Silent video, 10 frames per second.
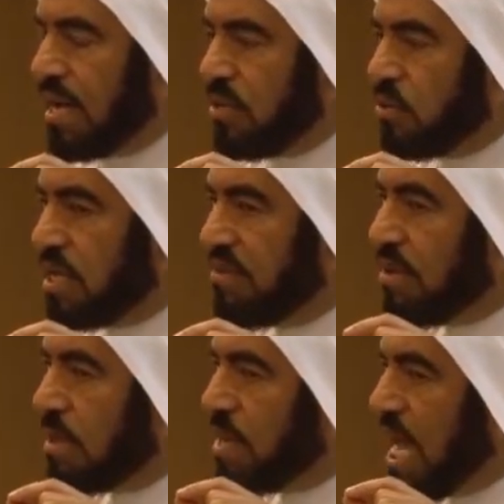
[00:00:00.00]
are you
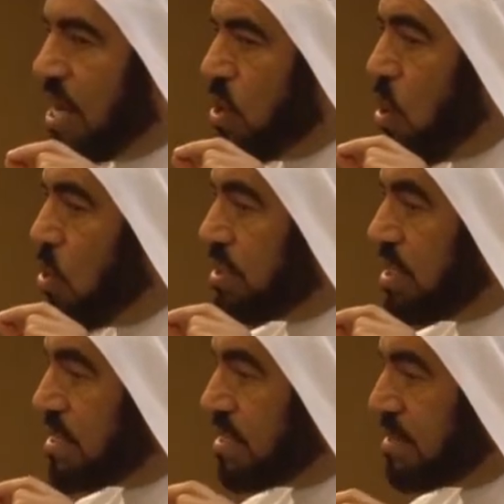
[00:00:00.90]
giving me an
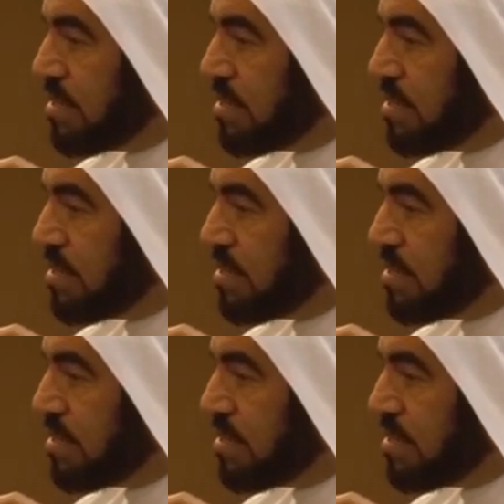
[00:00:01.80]
order